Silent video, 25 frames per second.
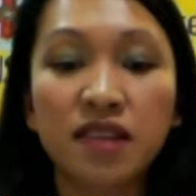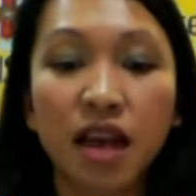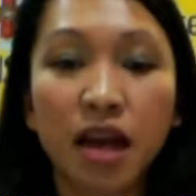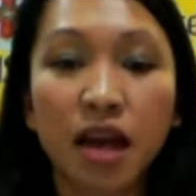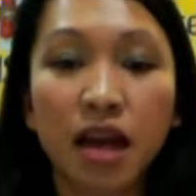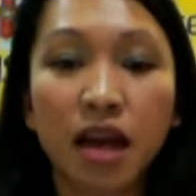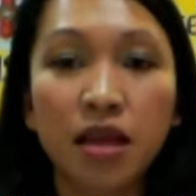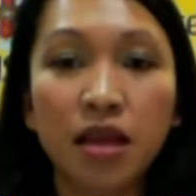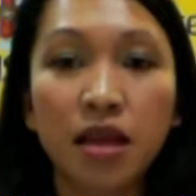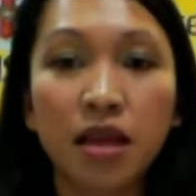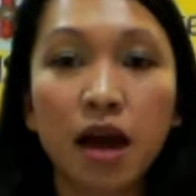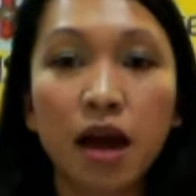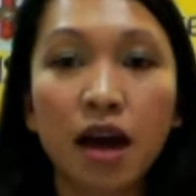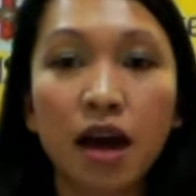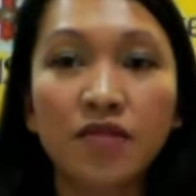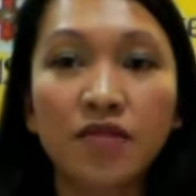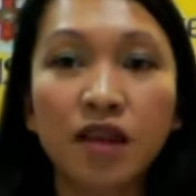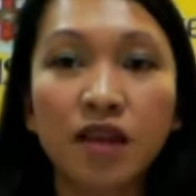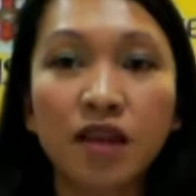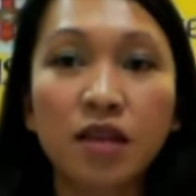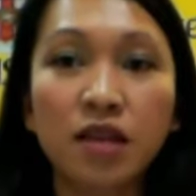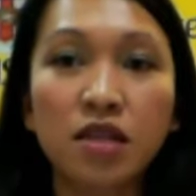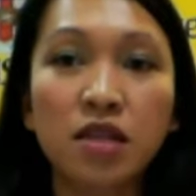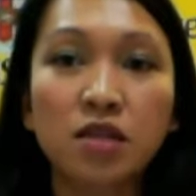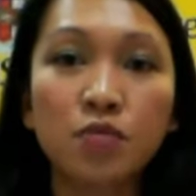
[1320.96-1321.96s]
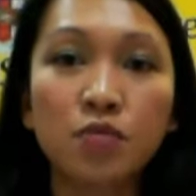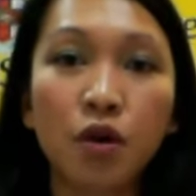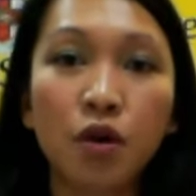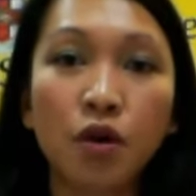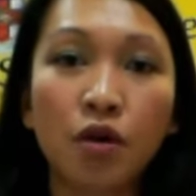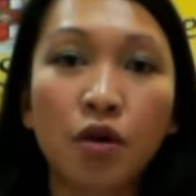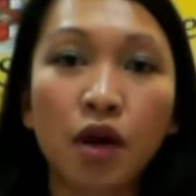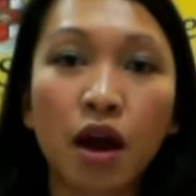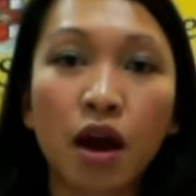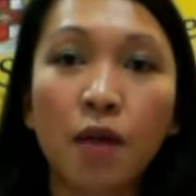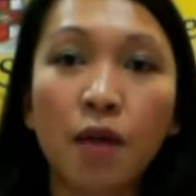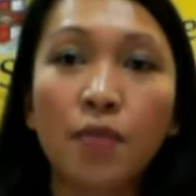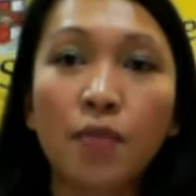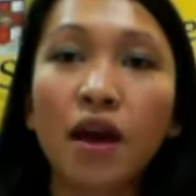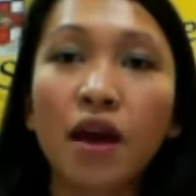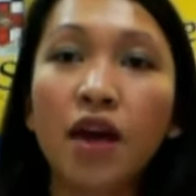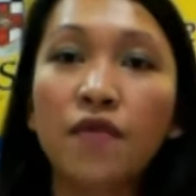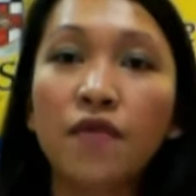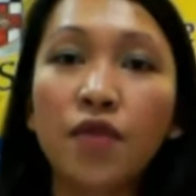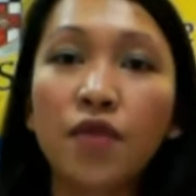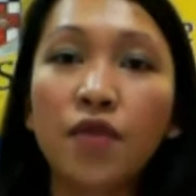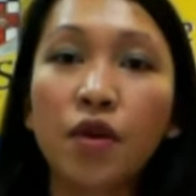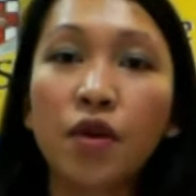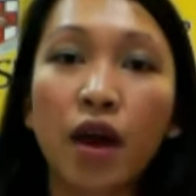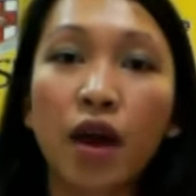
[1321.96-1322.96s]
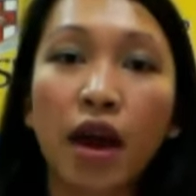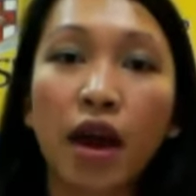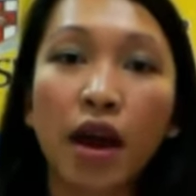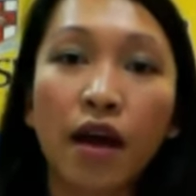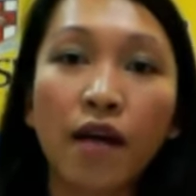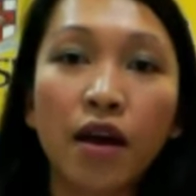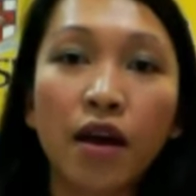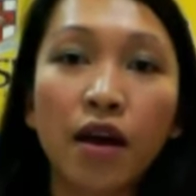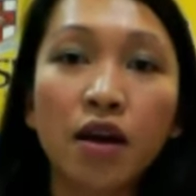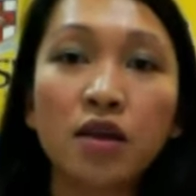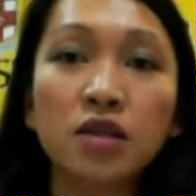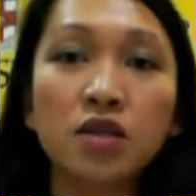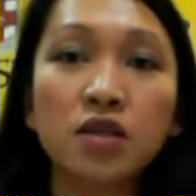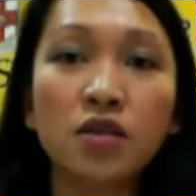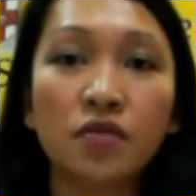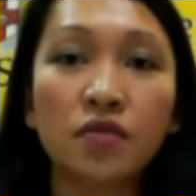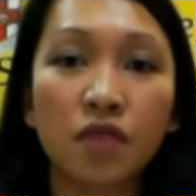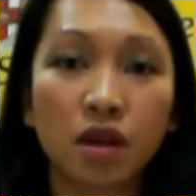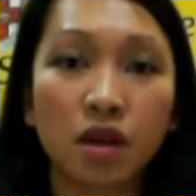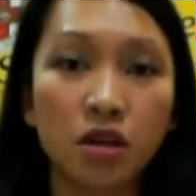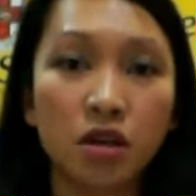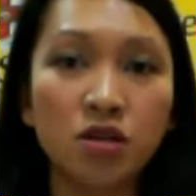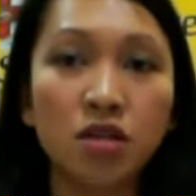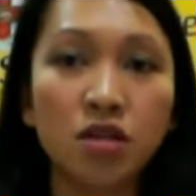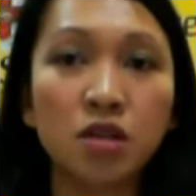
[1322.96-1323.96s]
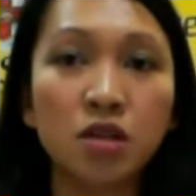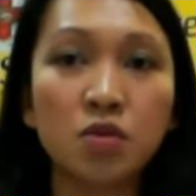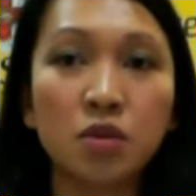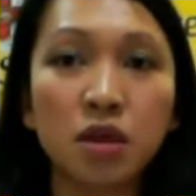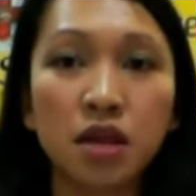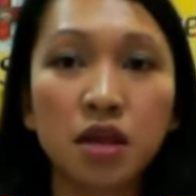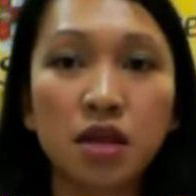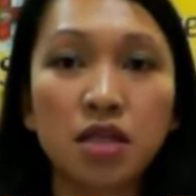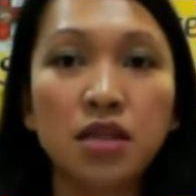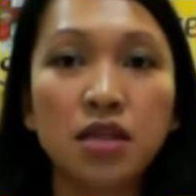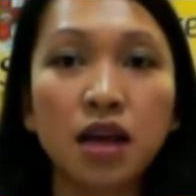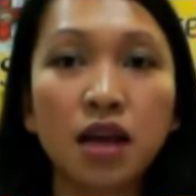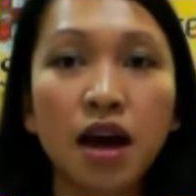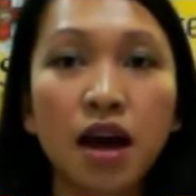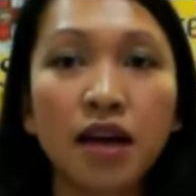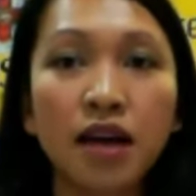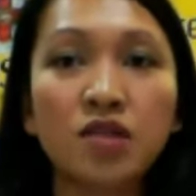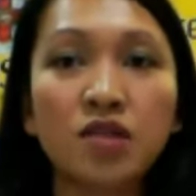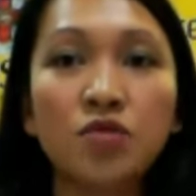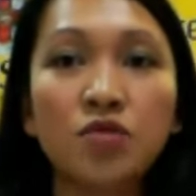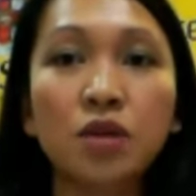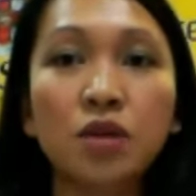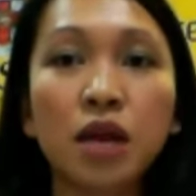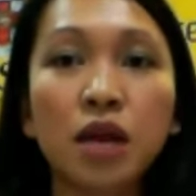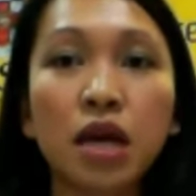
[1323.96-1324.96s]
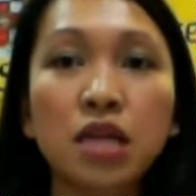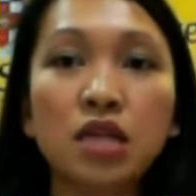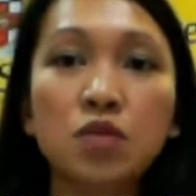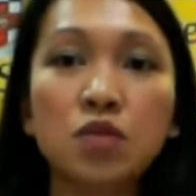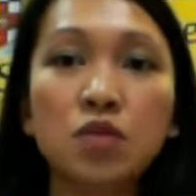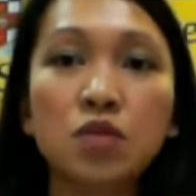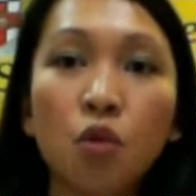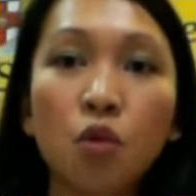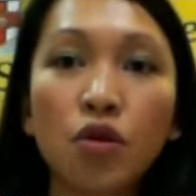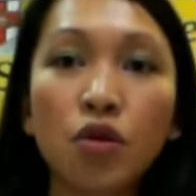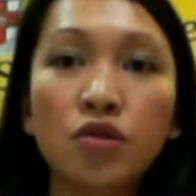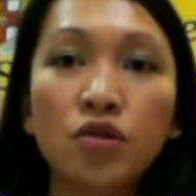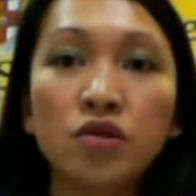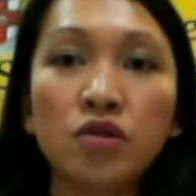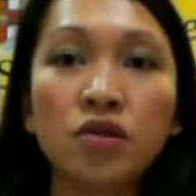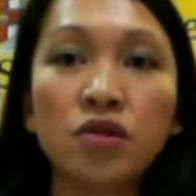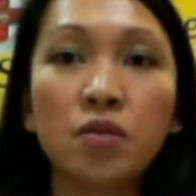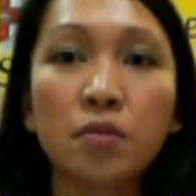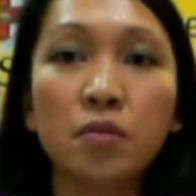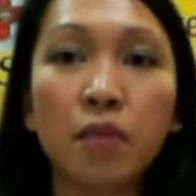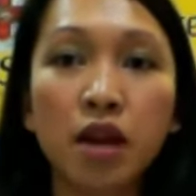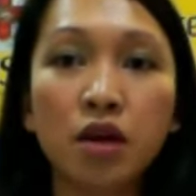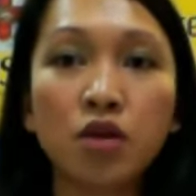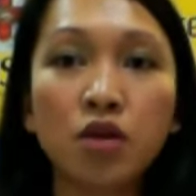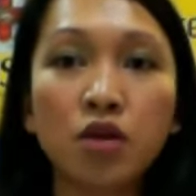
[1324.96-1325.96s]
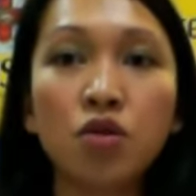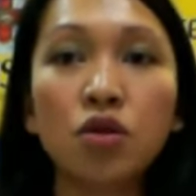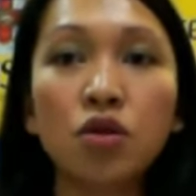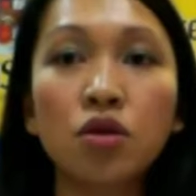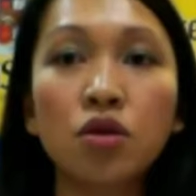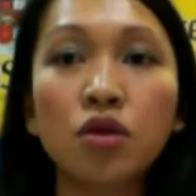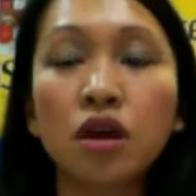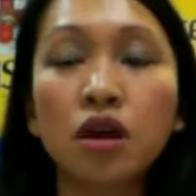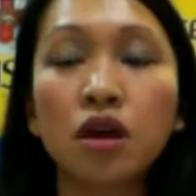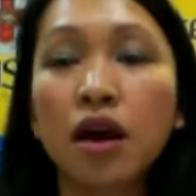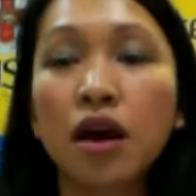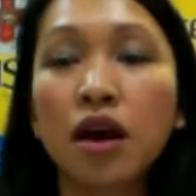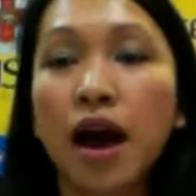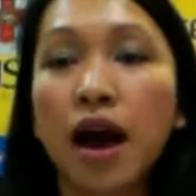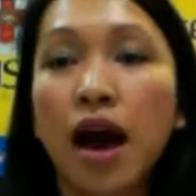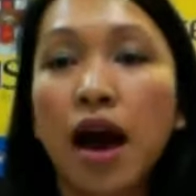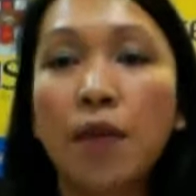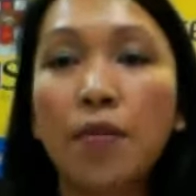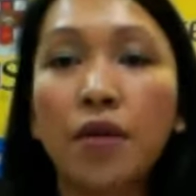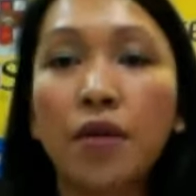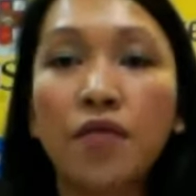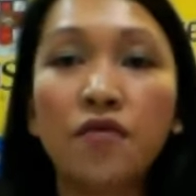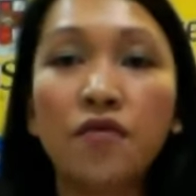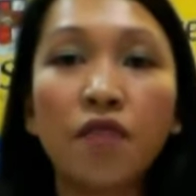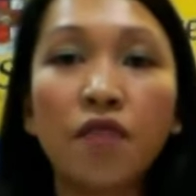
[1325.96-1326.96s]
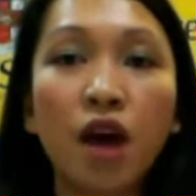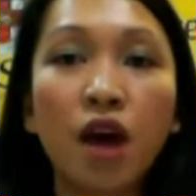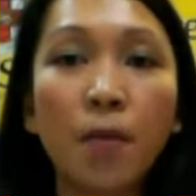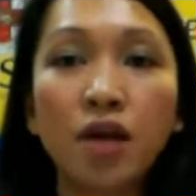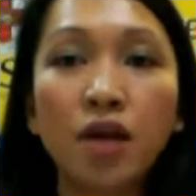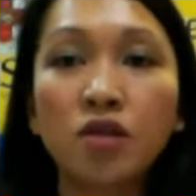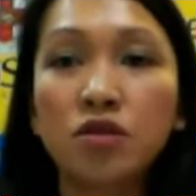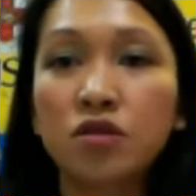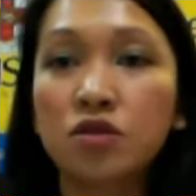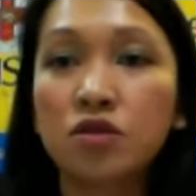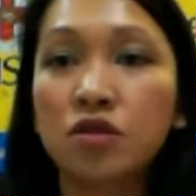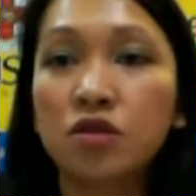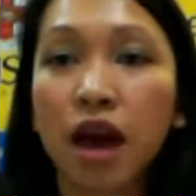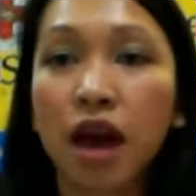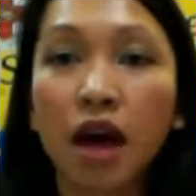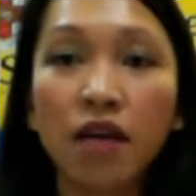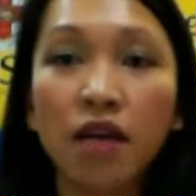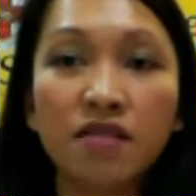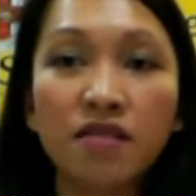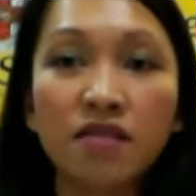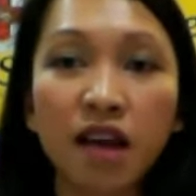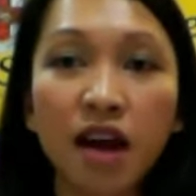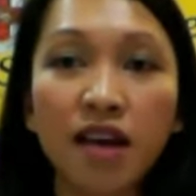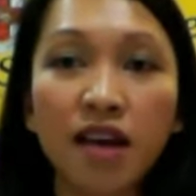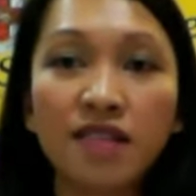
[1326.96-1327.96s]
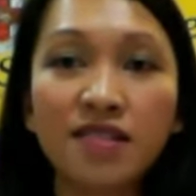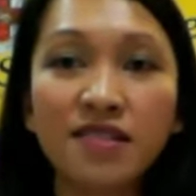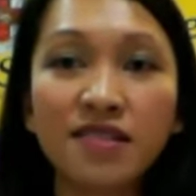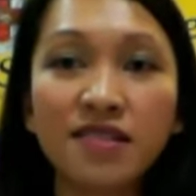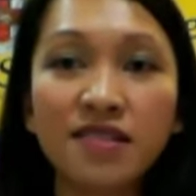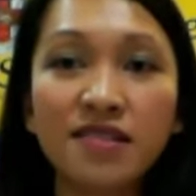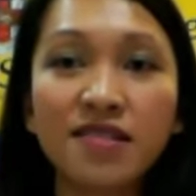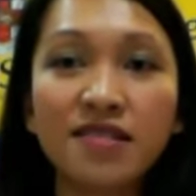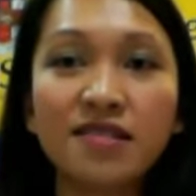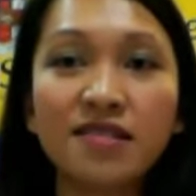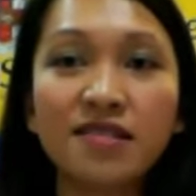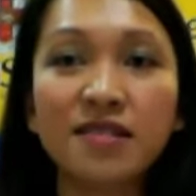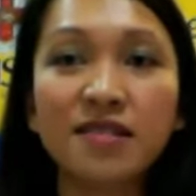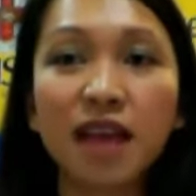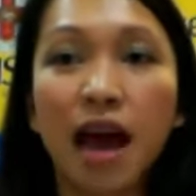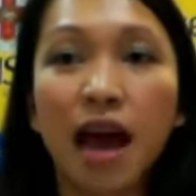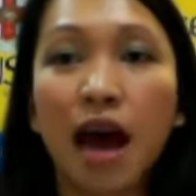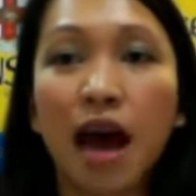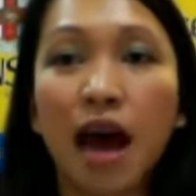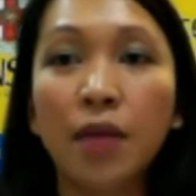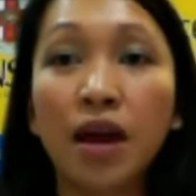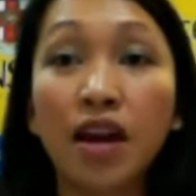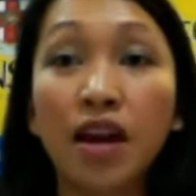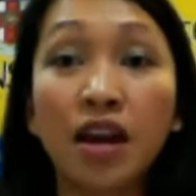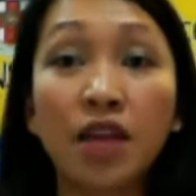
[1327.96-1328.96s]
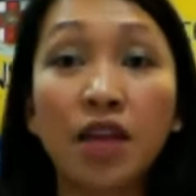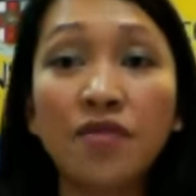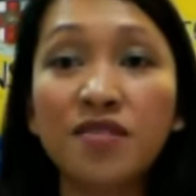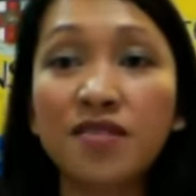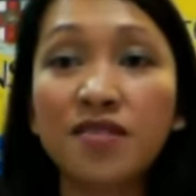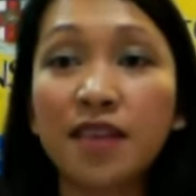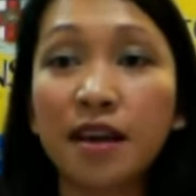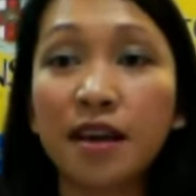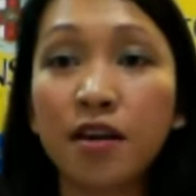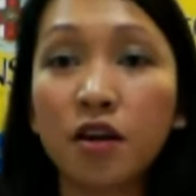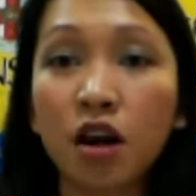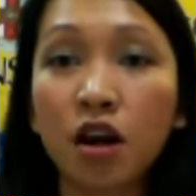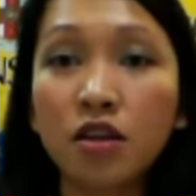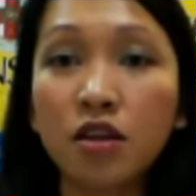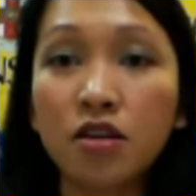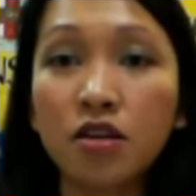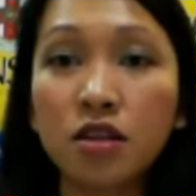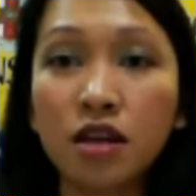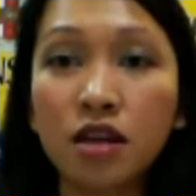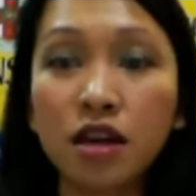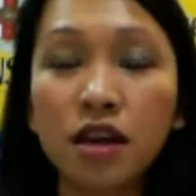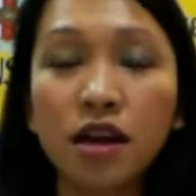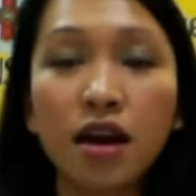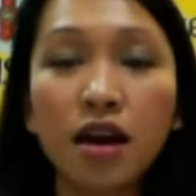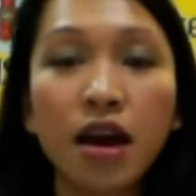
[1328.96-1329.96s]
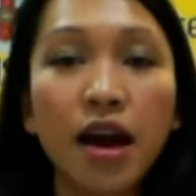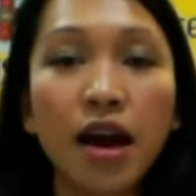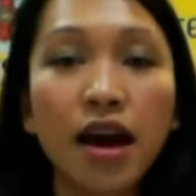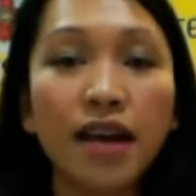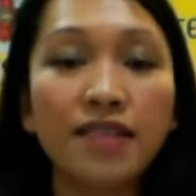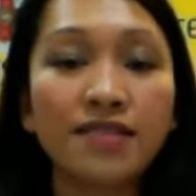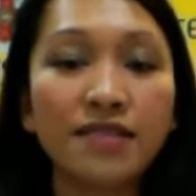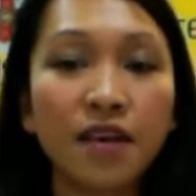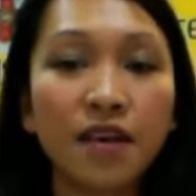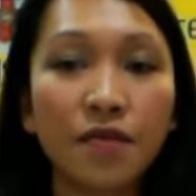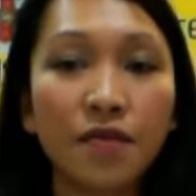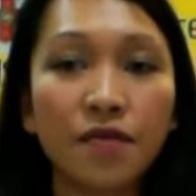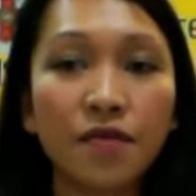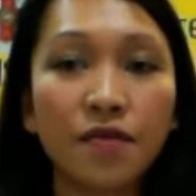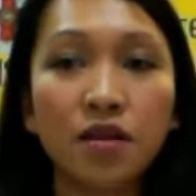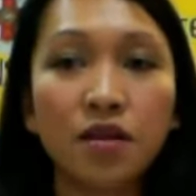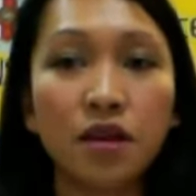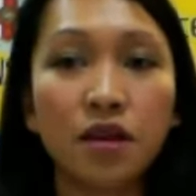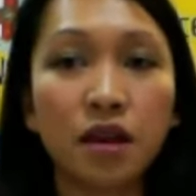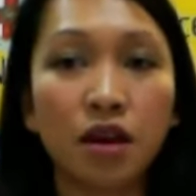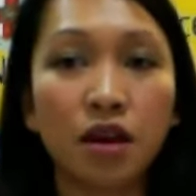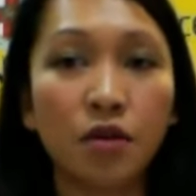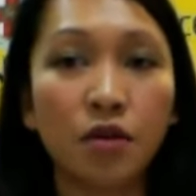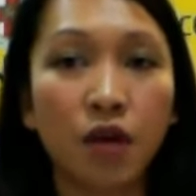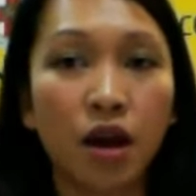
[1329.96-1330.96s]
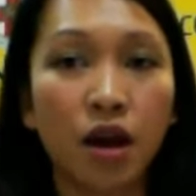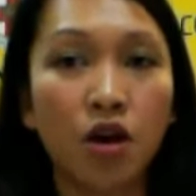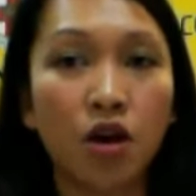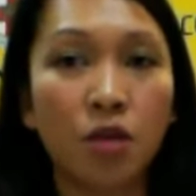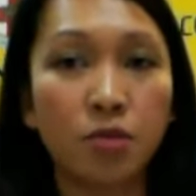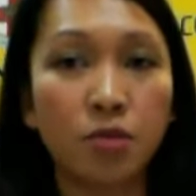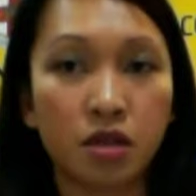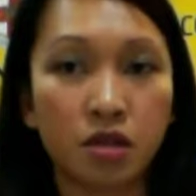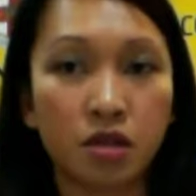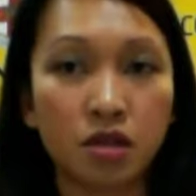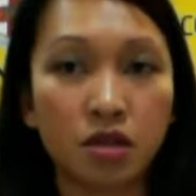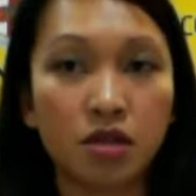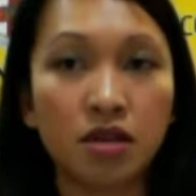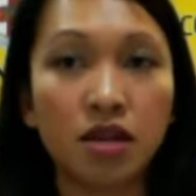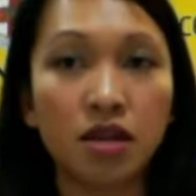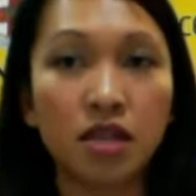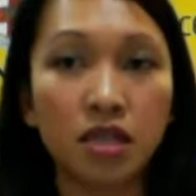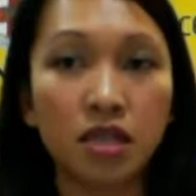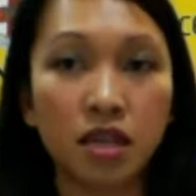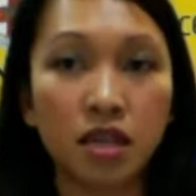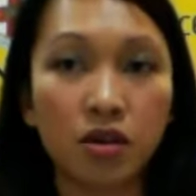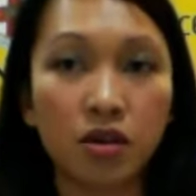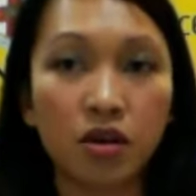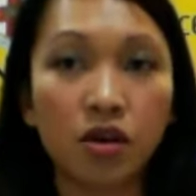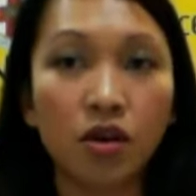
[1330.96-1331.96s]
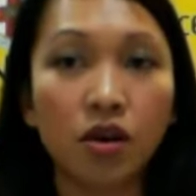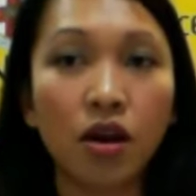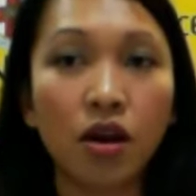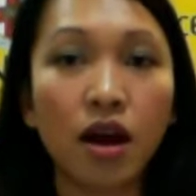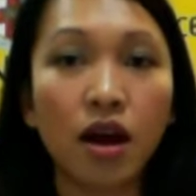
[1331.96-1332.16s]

in the life sciences program. If your areas of interest within science relates more to the medical, environmental health sciences, and even psychology, it's definitely a great option to consider.